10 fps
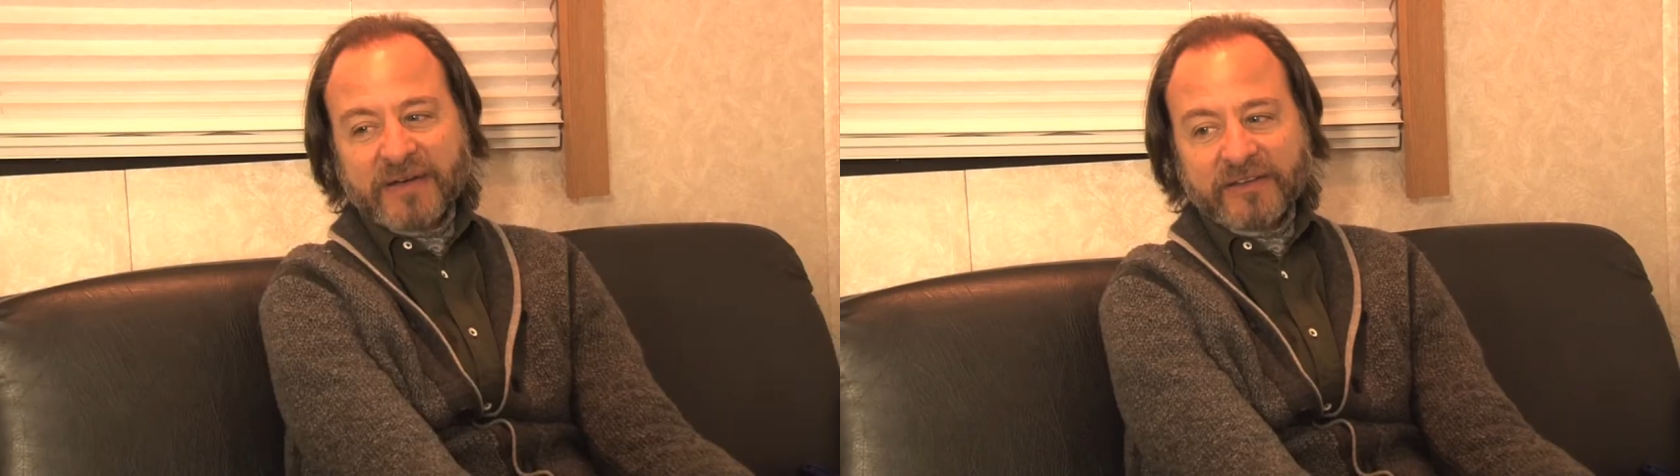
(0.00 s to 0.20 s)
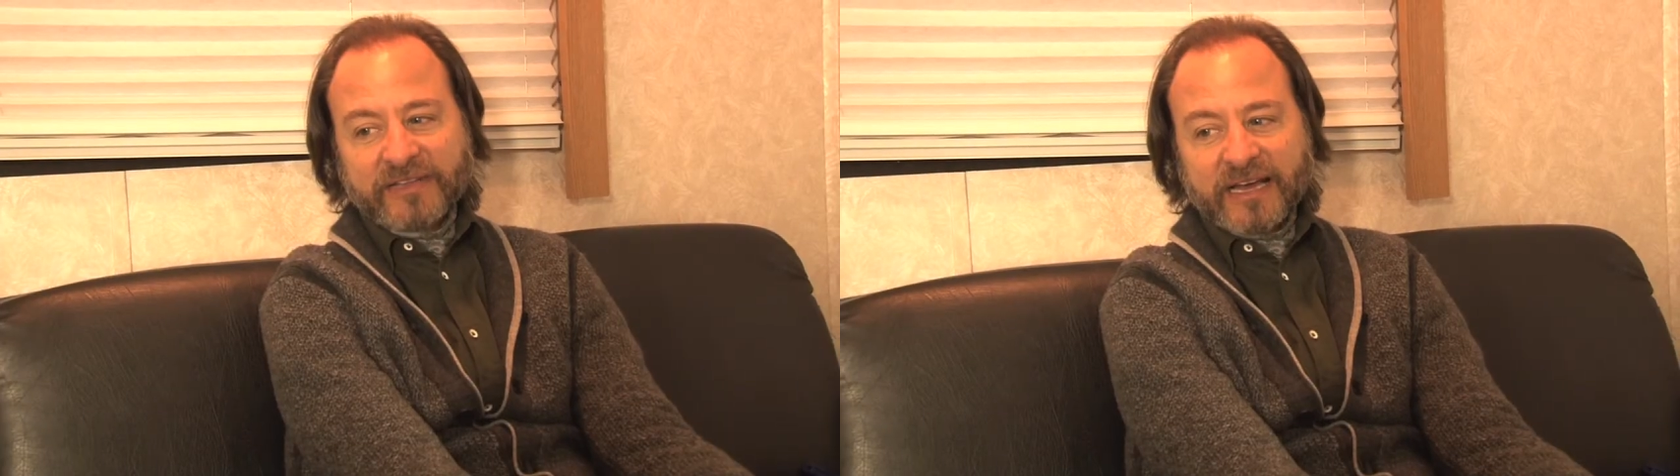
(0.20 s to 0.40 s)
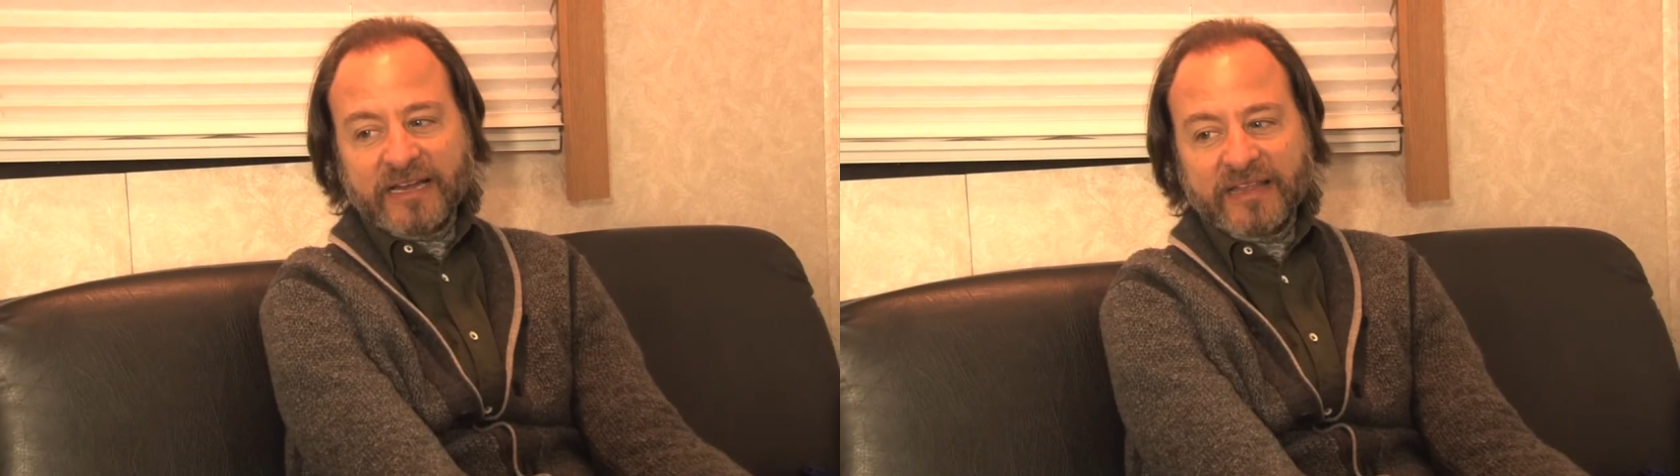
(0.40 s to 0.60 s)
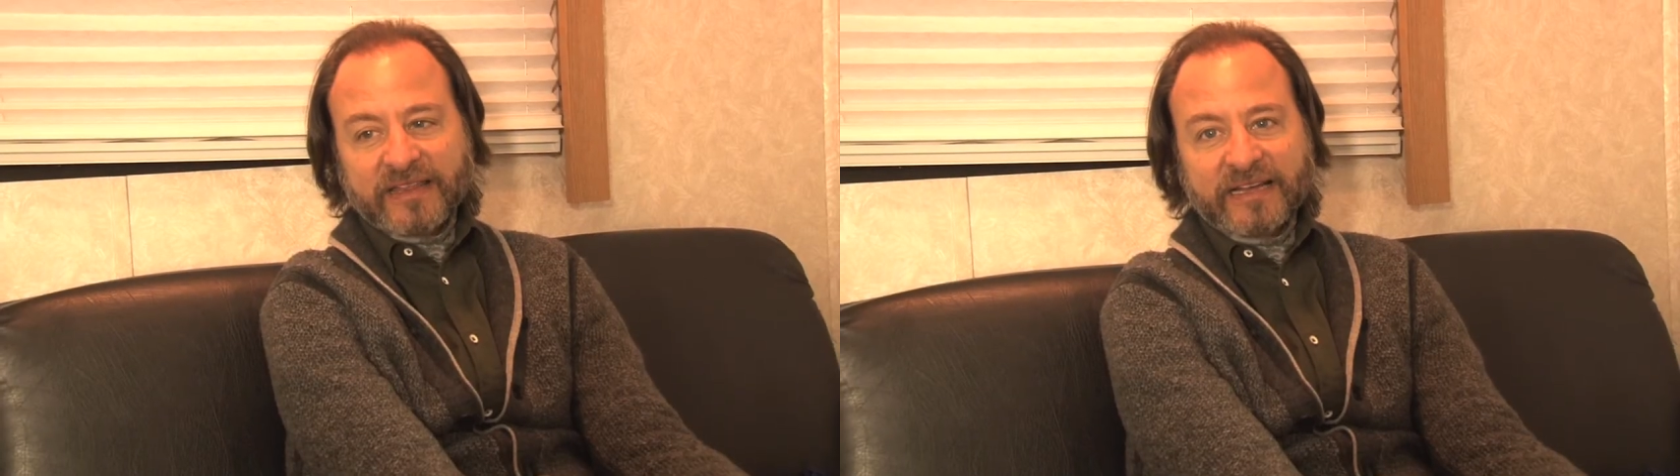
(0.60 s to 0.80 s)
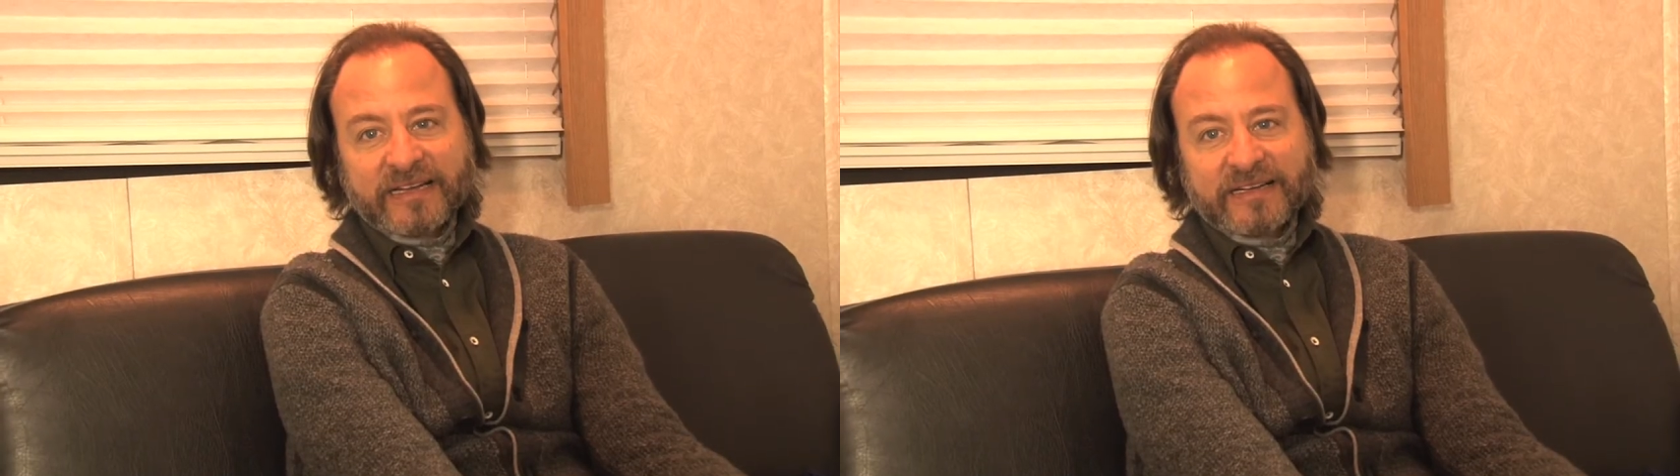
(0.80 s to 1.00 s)
about that, I
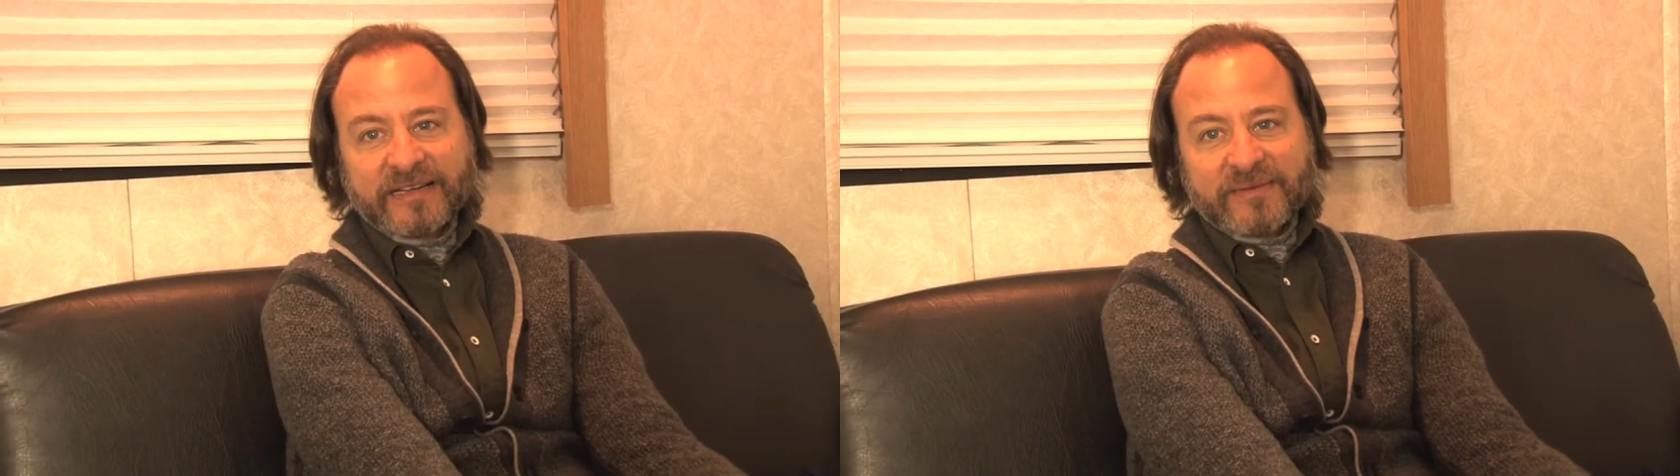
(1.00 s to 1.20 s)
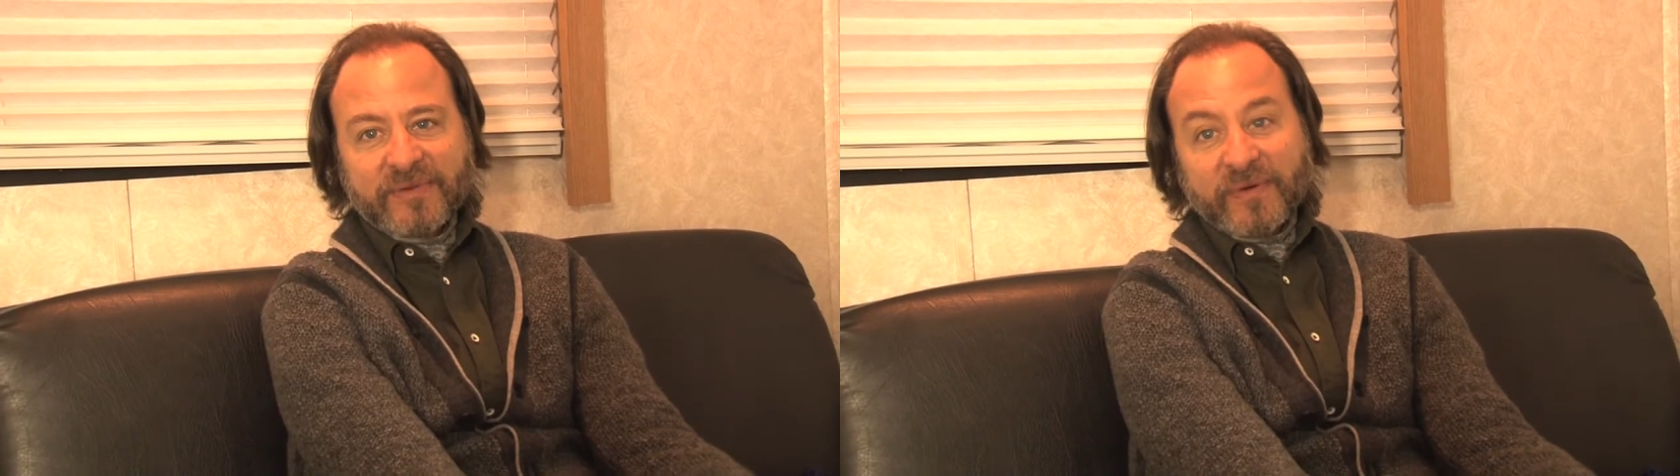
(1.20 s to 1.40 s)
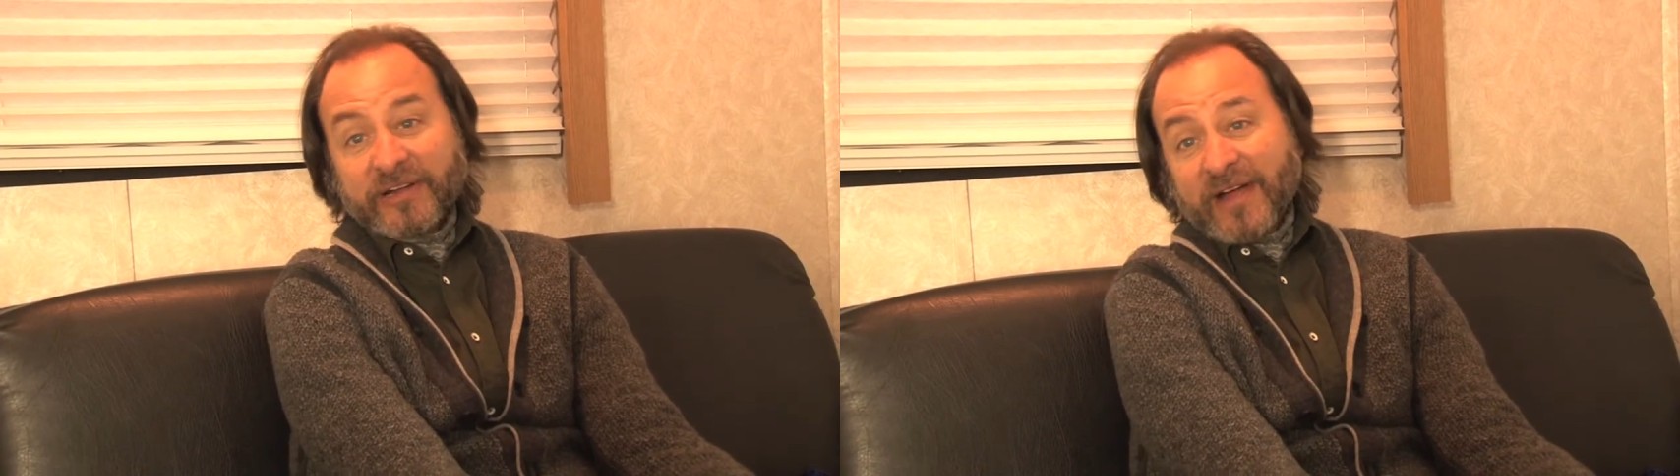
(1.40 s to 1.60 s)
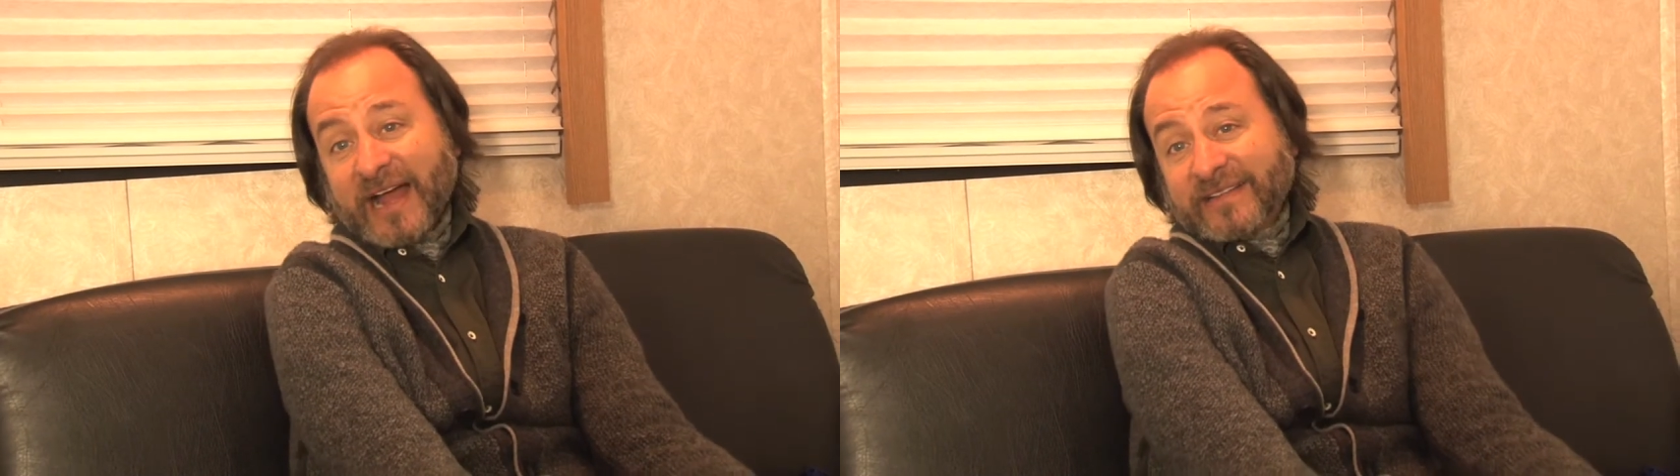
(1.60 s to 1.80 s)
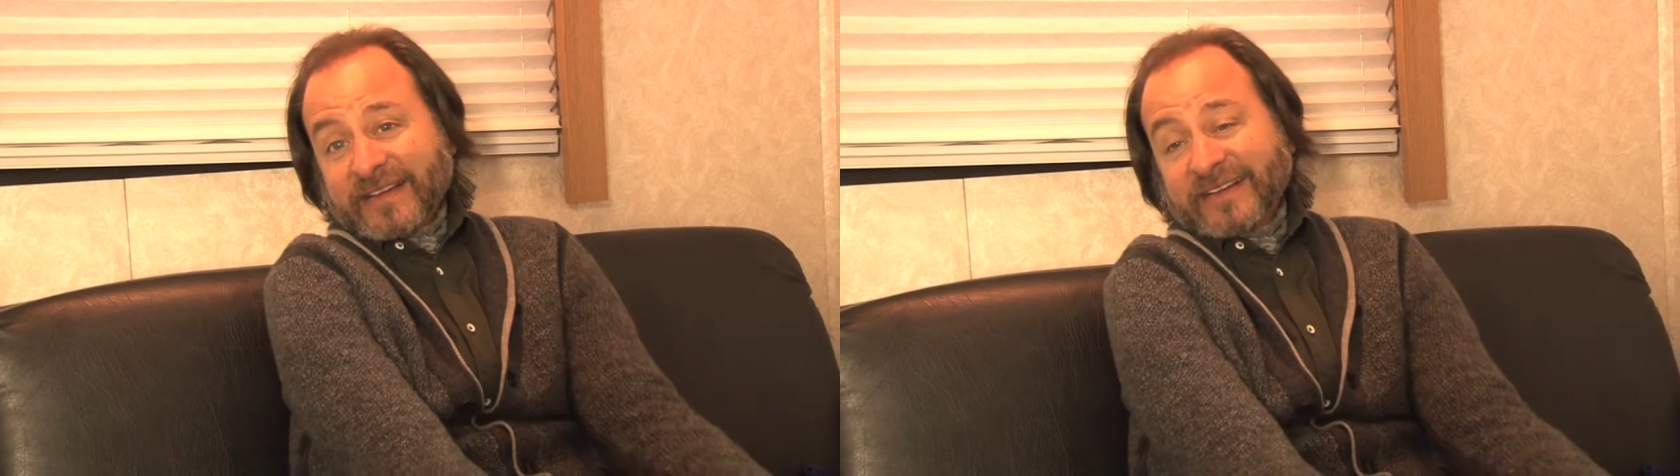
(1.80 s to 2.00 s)
think. But when you're
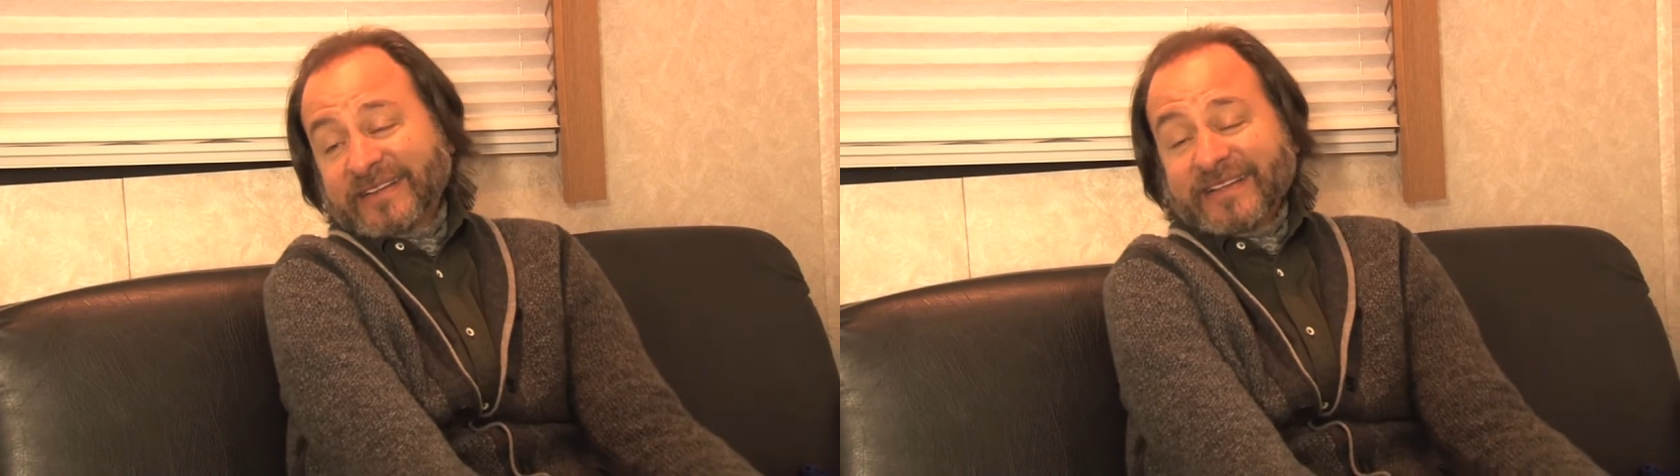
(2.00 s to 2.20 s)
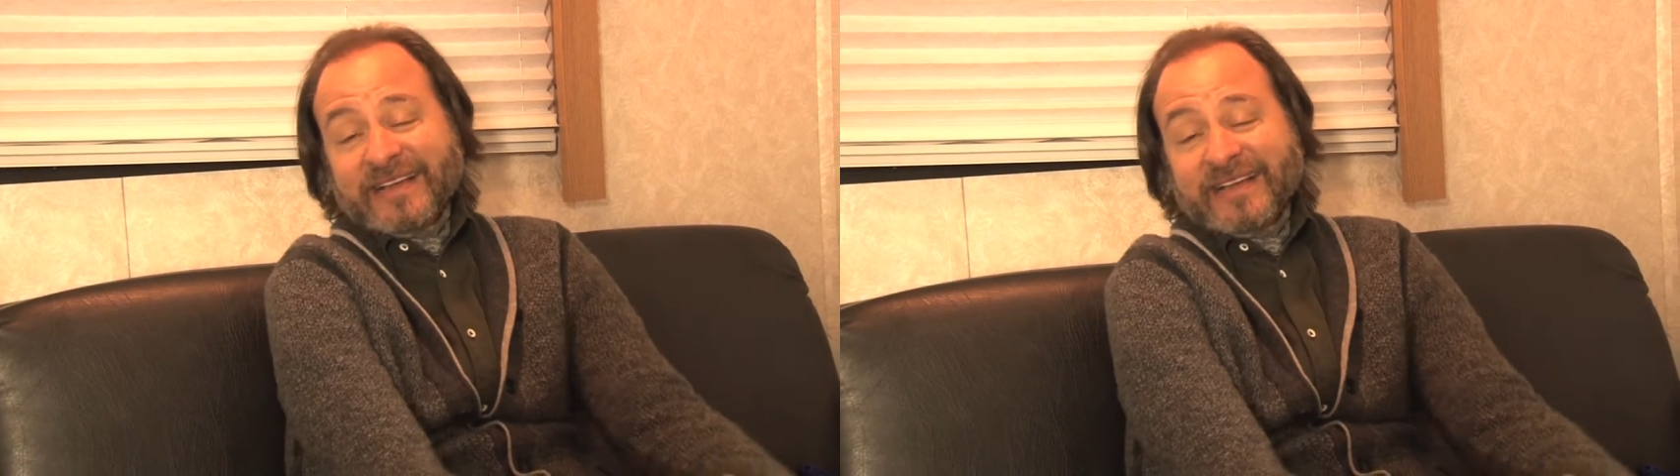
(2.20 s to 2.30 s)
acting,